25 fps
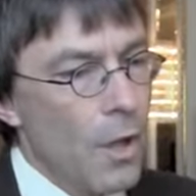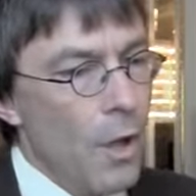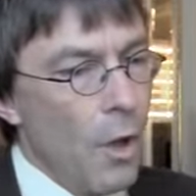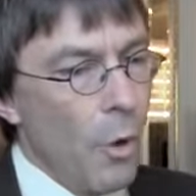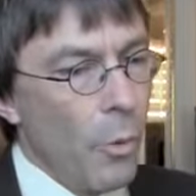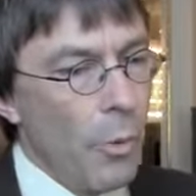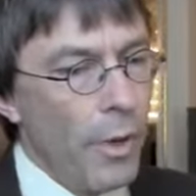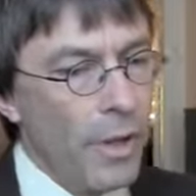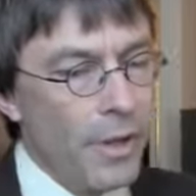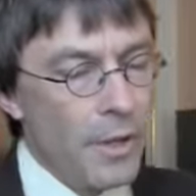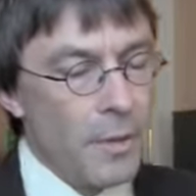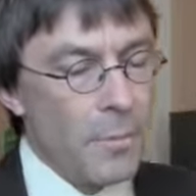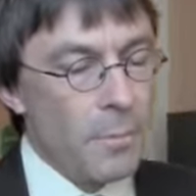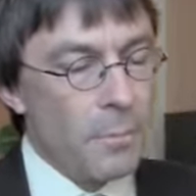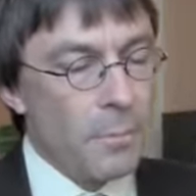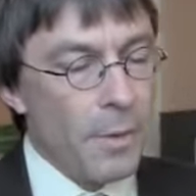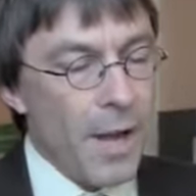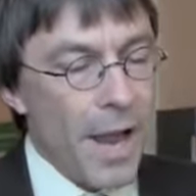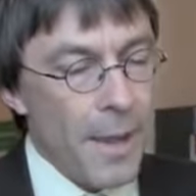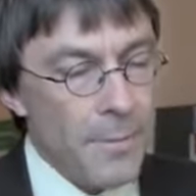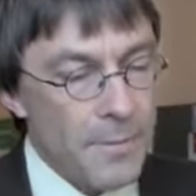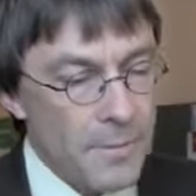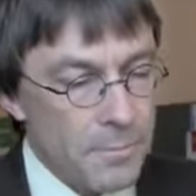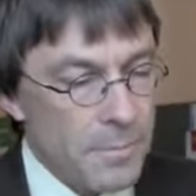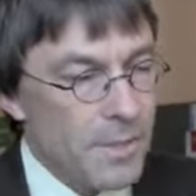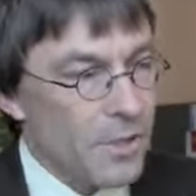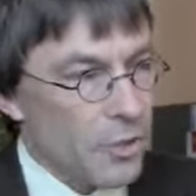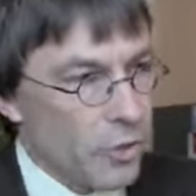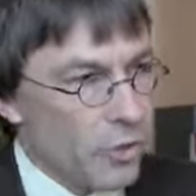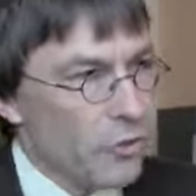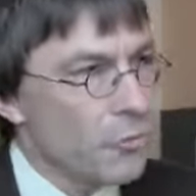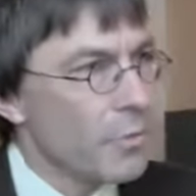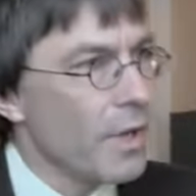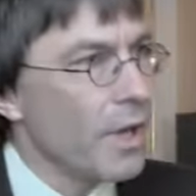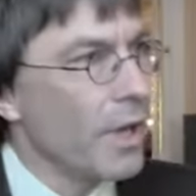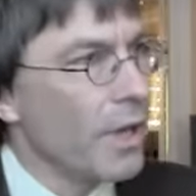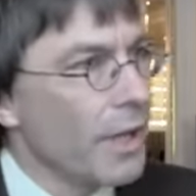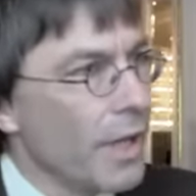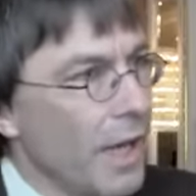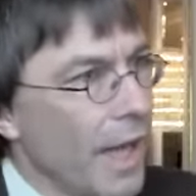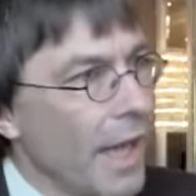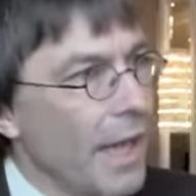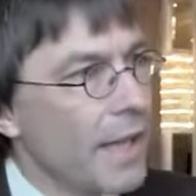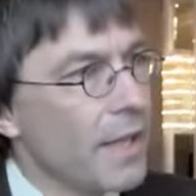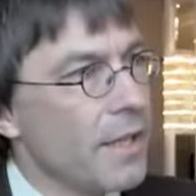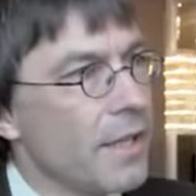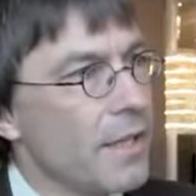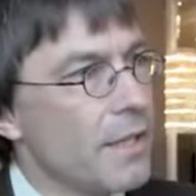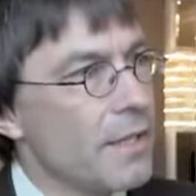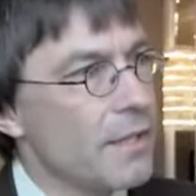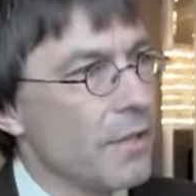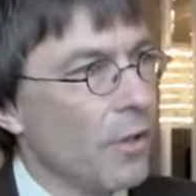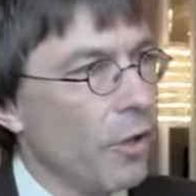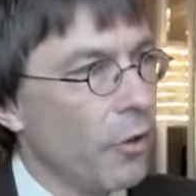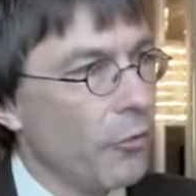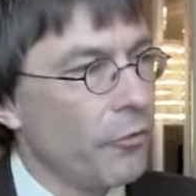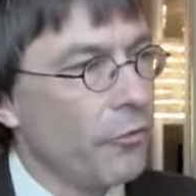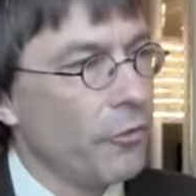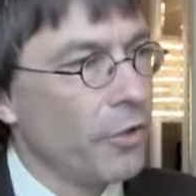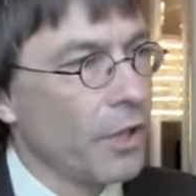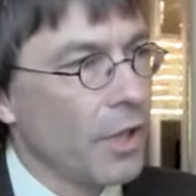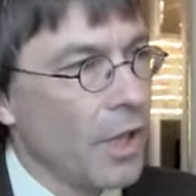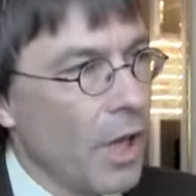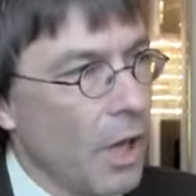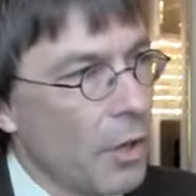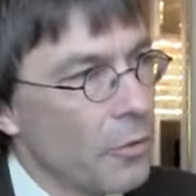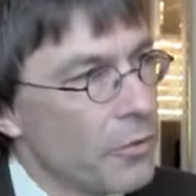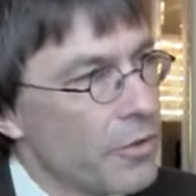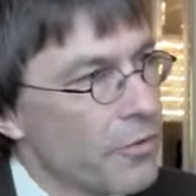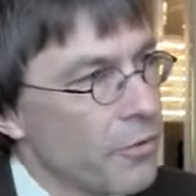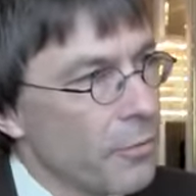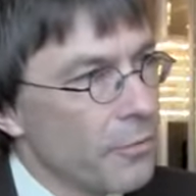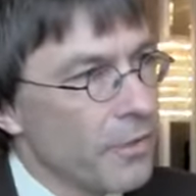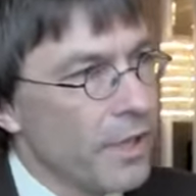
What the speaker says: Well, perhaps because we are an alliance of countries from